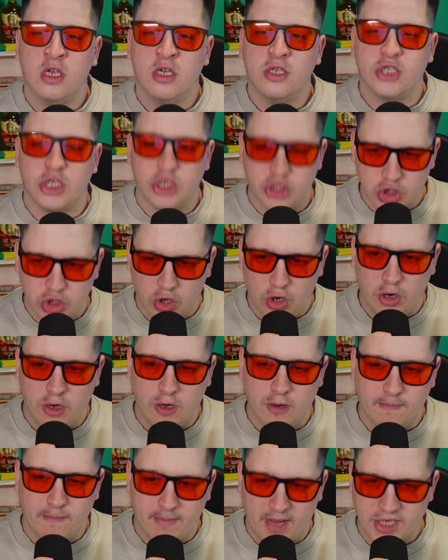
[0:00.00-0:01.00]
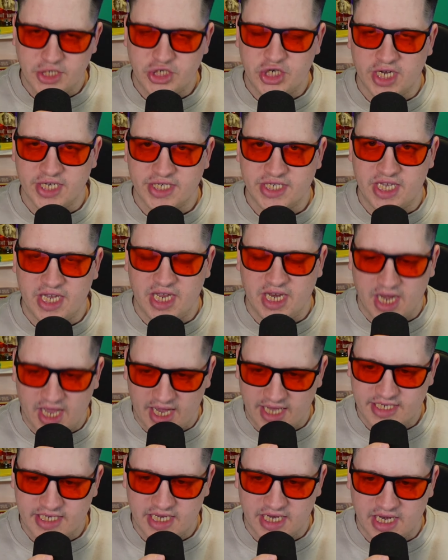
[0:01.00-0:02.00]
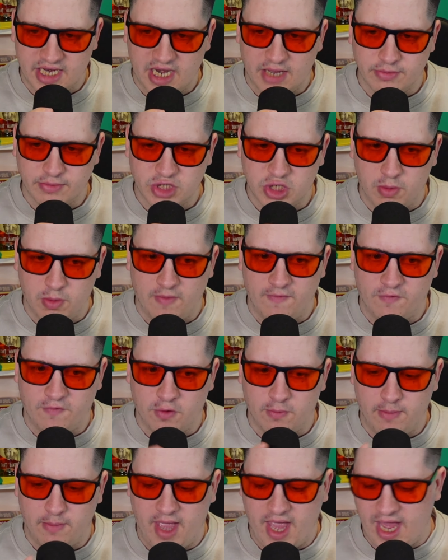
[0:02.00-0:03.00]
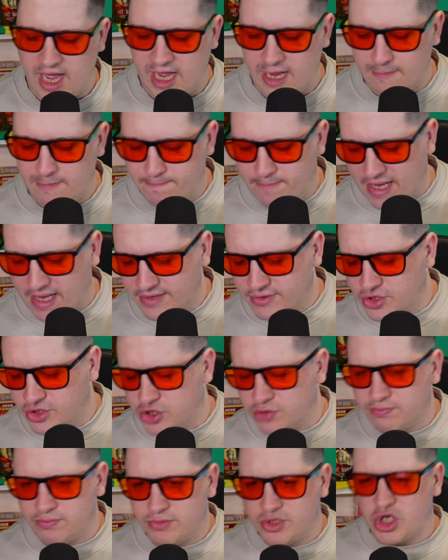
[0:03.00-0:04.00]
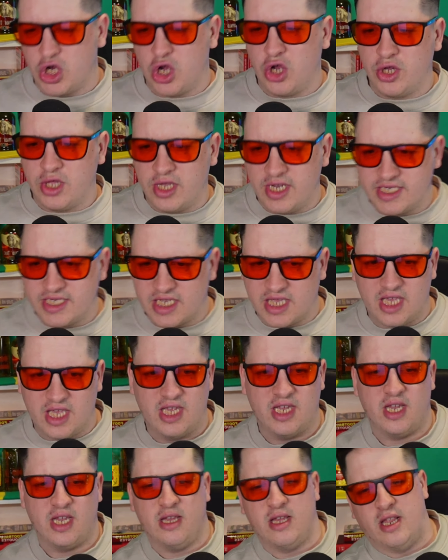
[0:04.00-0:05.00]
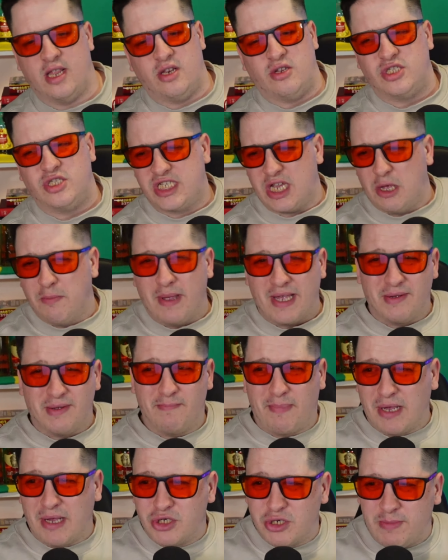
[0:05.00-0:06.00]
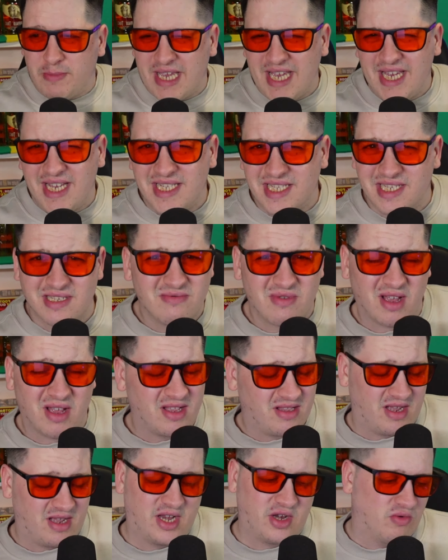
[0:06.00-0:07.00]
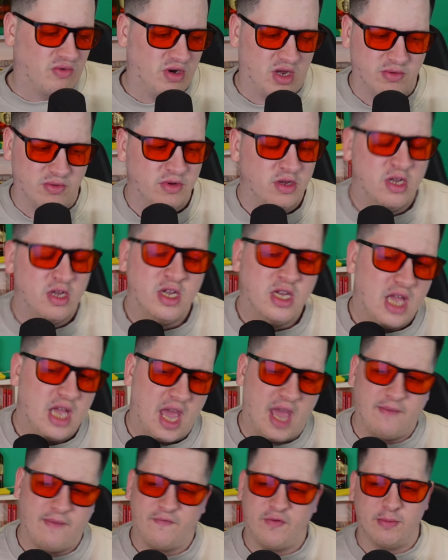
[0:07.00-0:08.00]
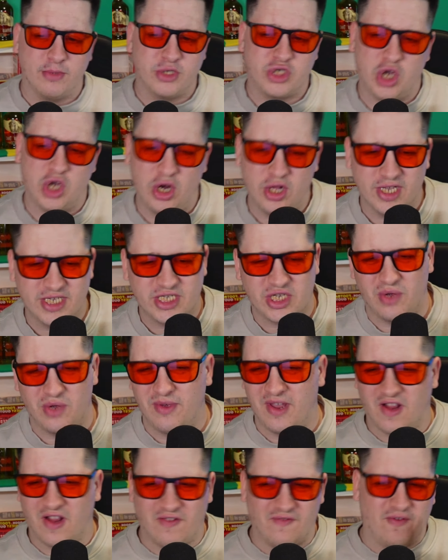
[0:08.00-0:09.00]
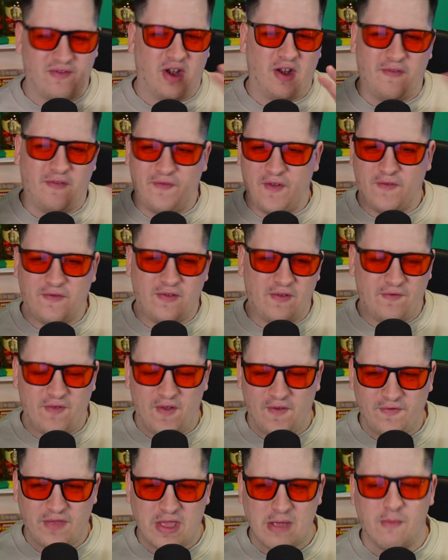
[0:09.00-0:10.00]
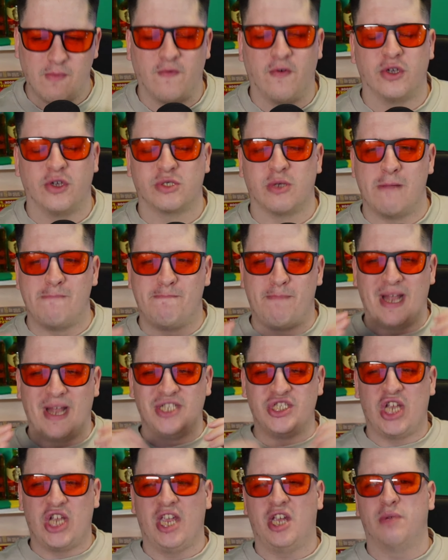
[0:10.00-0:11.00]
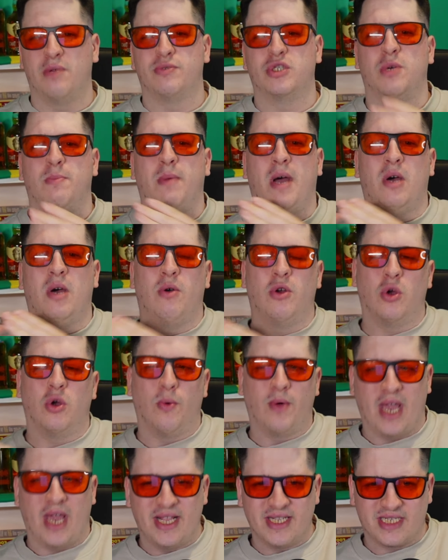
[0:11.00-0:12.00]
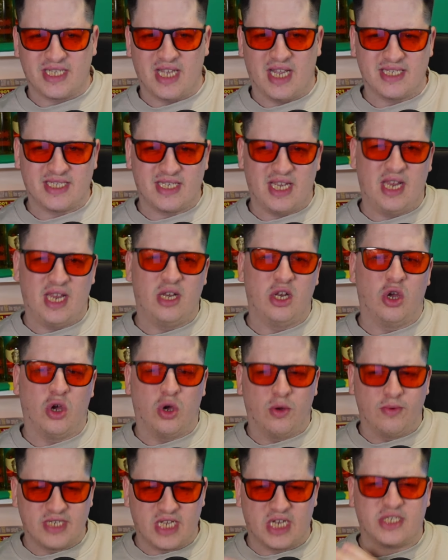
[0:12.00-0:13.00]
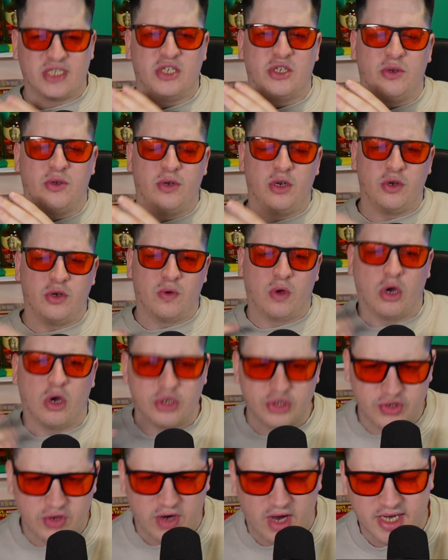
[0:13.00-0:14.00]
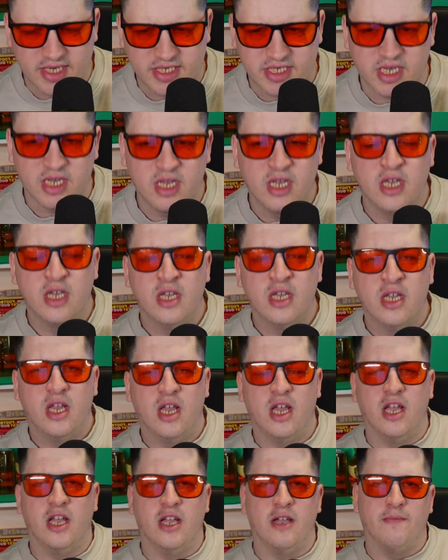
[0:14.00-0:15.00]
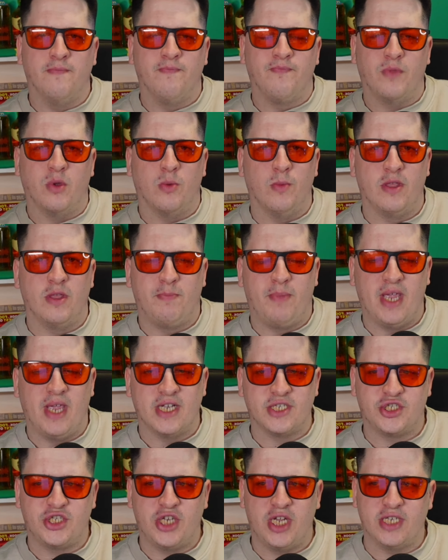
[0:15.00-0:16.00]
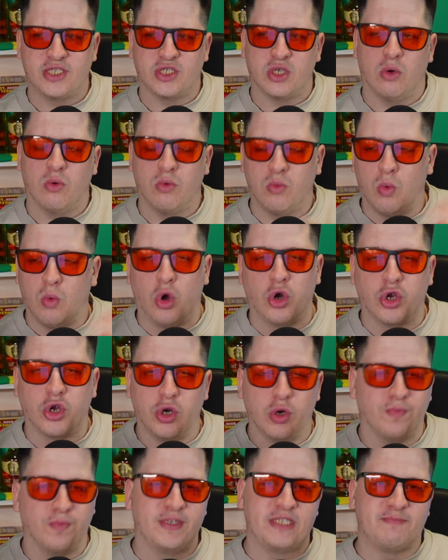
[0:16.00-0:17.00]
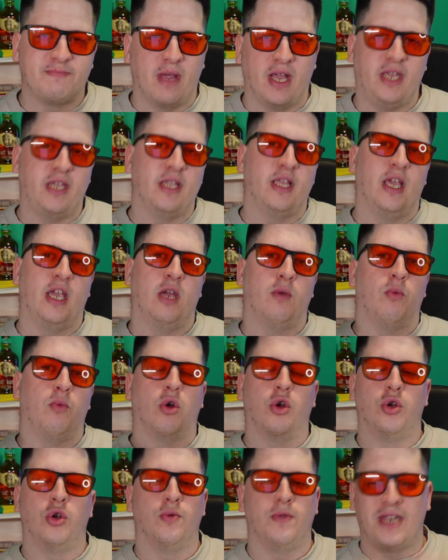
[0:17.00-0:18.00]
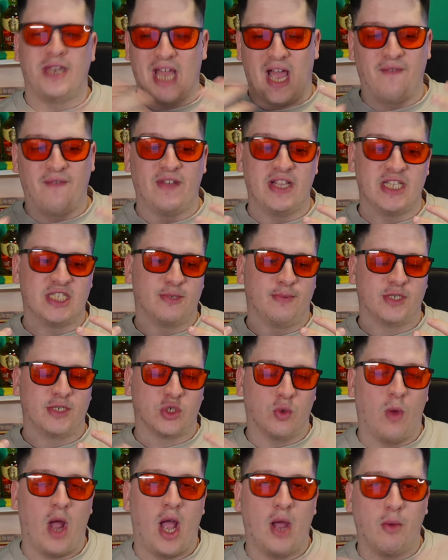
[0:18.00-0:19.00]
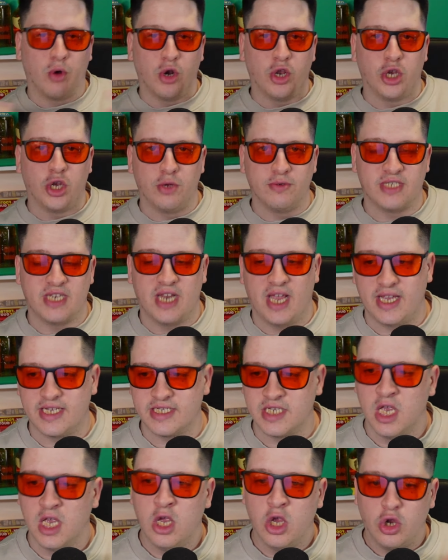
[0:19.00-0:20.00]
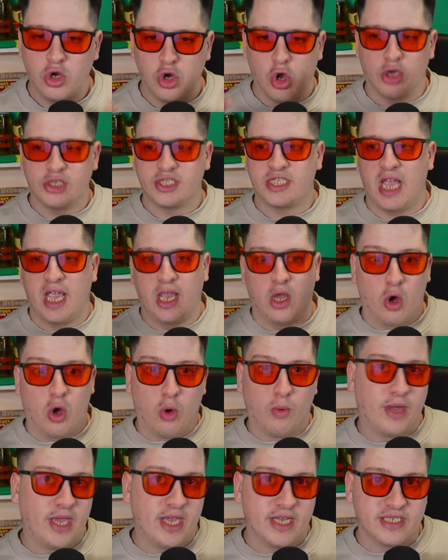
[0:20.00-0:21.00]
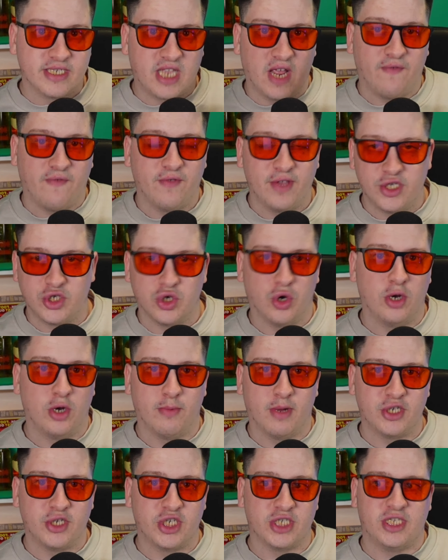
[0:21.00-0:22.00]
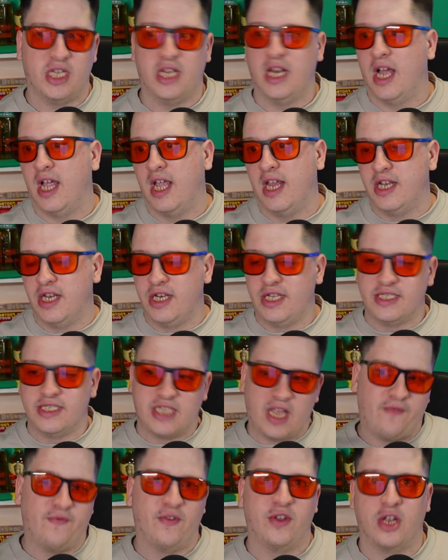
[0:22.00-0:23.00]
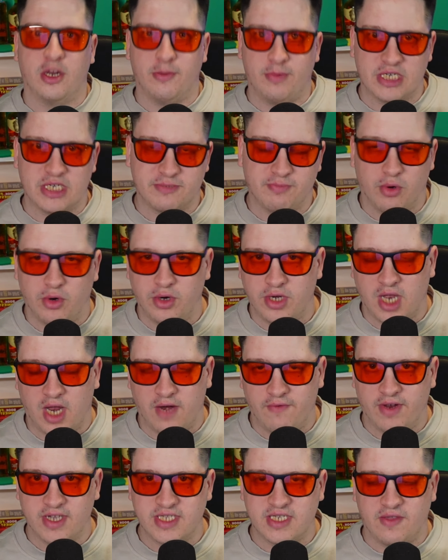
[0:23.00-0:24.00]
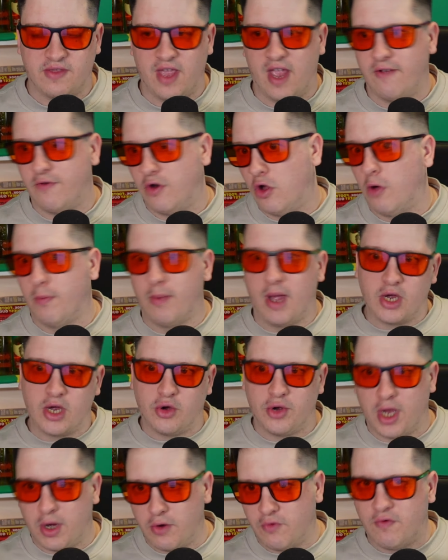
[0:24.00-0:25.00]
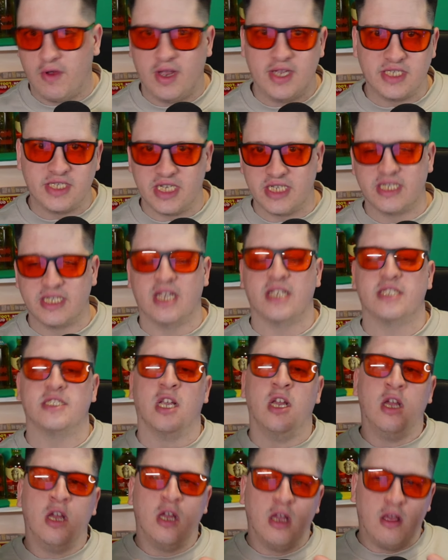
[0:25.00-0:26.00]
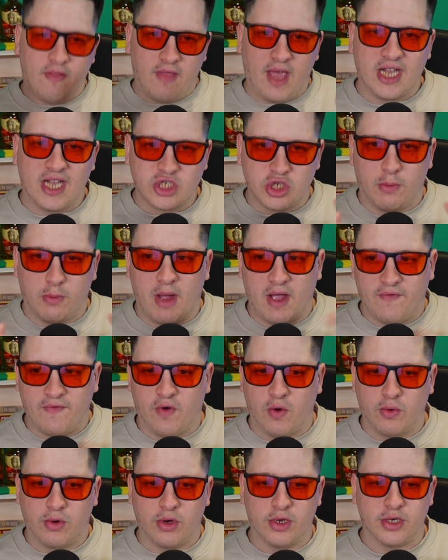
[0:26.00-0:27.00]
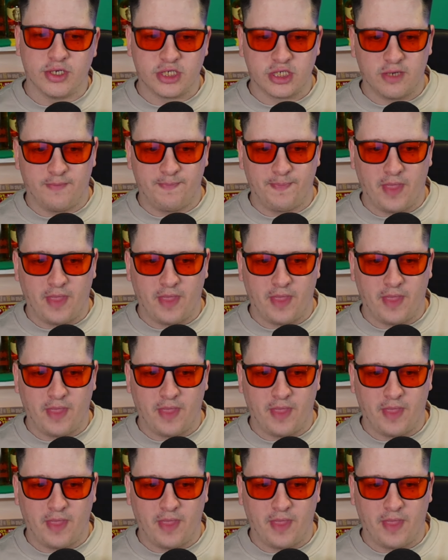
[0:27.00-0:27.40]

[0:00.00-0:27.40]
to join Manchester United, and that was coming from a Belgium journalist, I think. Did you say Belgiumese? I don't know. From a journalist who is very 50-50. We've also had Ben Jacobs come out and go against that, saying no, he's actually doing a new contract with PSG. So one can only speculate and one can only dive into it. So what to do today is not say, oh, he is definitely joining Manchester United and he's definitely going to be a sporting director there, and oh my God, how crazy is this? That's not my focus.